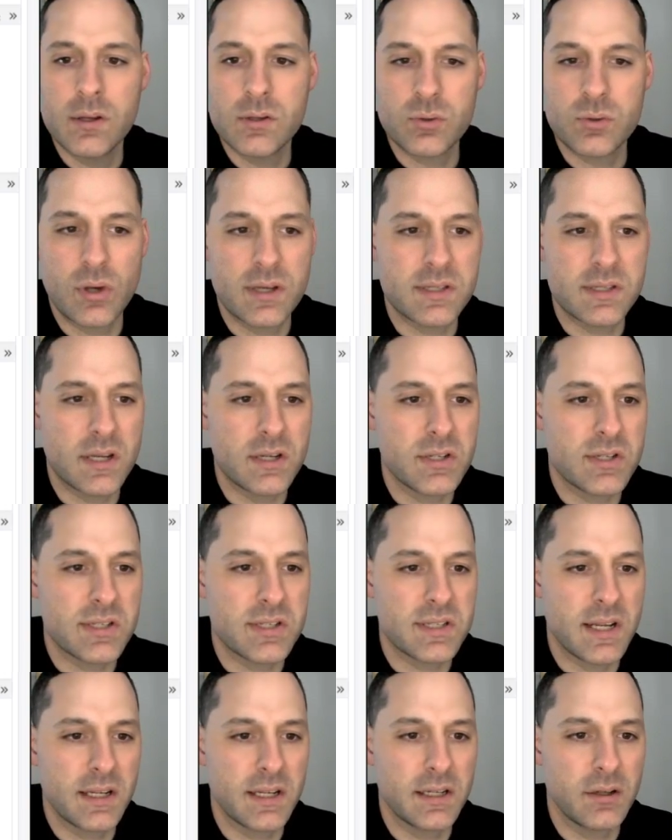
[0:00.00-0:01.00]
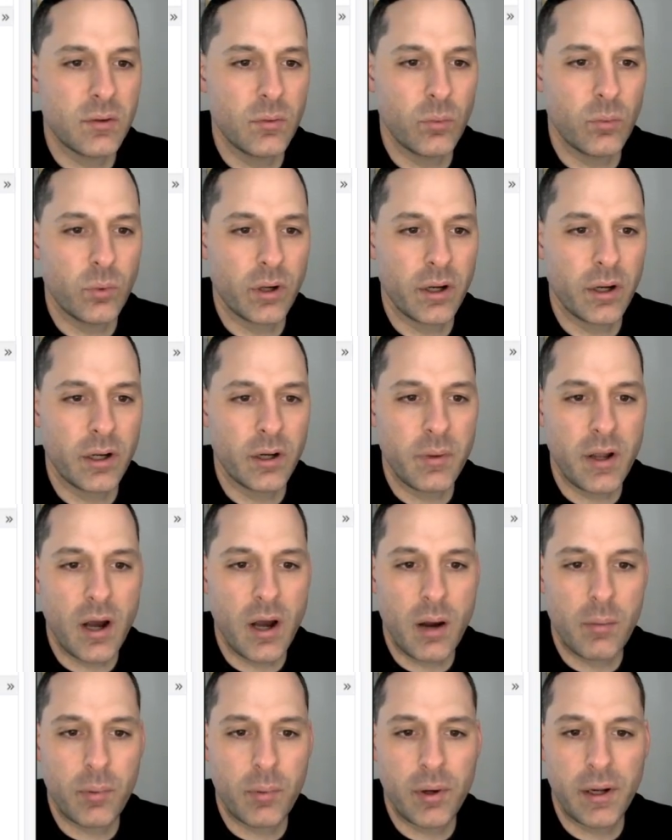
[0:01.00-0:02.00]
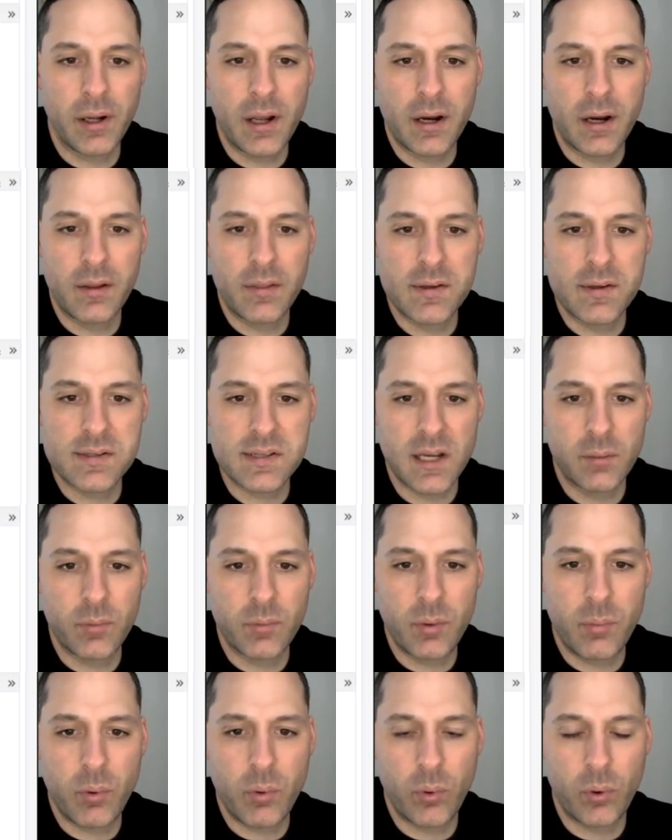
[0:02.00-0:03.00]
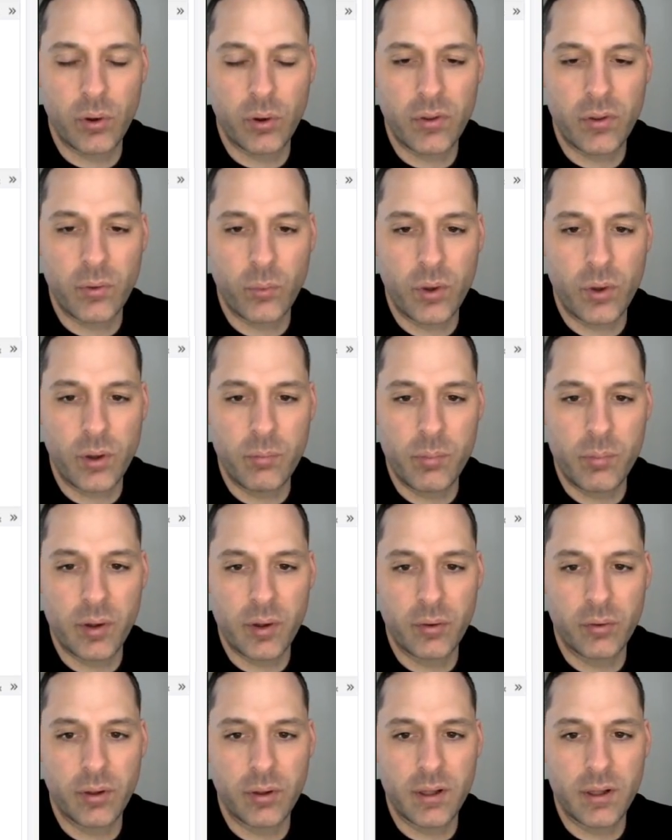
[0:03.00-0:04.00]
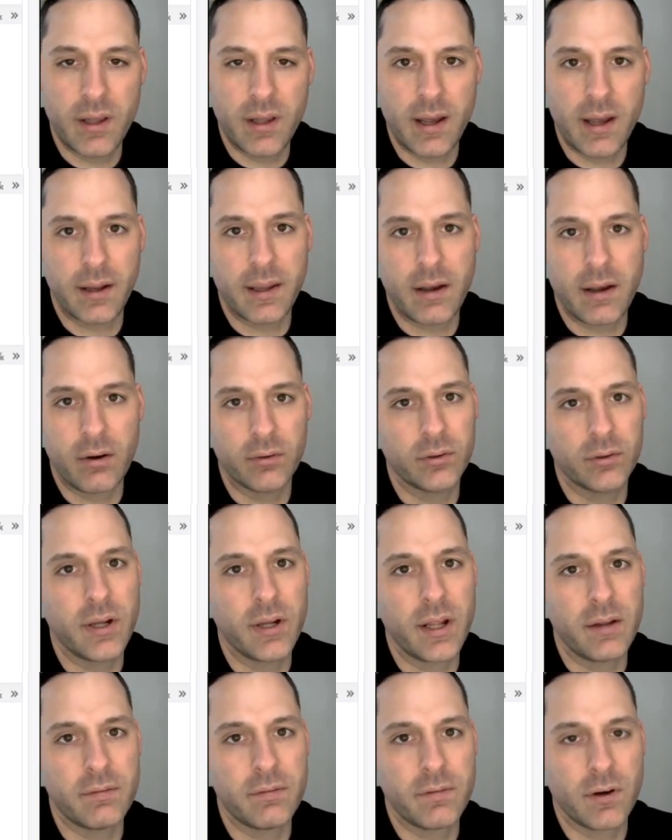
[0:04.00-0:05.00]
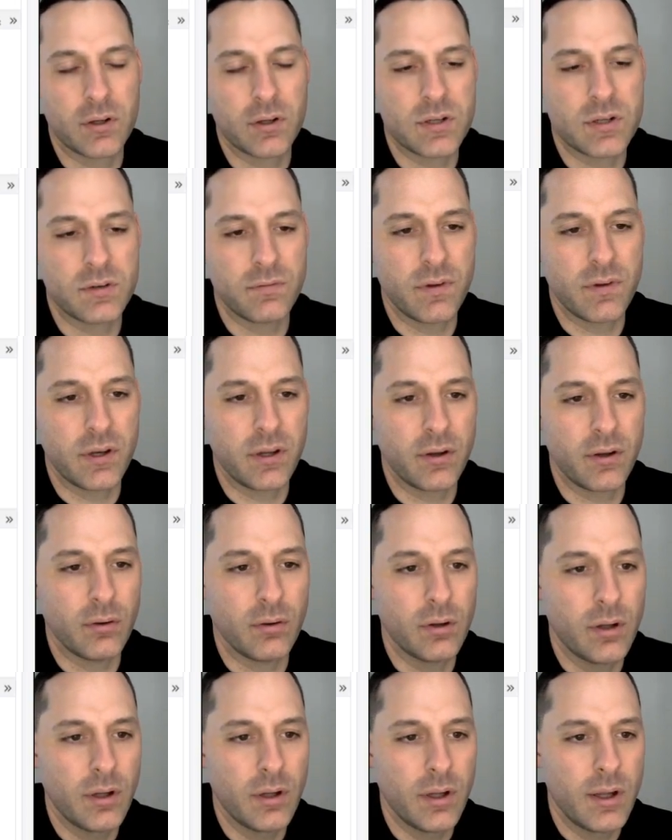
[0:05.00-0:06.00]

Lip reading: So as I just stated, we're going to be operating out of the same report that we built in that calendar date function video.